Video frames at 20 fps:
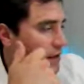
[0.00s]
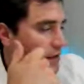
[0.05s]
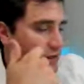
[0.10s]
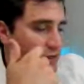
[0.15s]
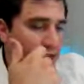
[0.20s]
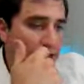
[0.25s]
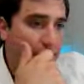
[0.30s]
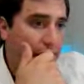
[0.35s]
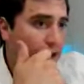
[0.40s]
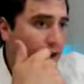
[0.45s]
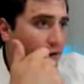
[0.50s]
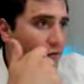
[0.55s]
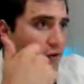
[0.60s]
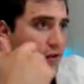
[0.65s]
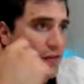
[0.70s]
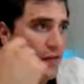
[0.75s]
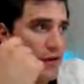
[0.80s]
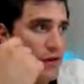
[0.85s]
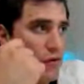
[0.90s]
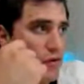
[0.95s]
taking
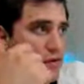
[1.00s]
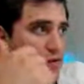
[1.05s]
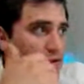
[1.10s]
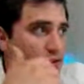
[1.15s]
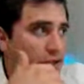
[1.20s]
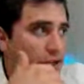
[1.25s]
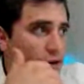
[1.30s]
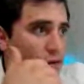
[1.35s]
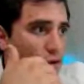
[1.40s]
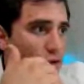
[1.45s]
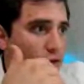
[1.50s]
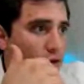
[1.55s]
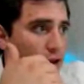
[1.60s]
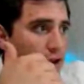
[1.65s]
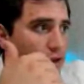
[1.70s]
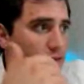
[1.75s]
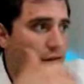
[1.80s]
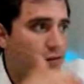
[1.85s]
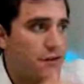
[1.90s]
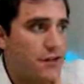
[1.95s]
every single
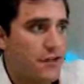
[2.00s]
thing in the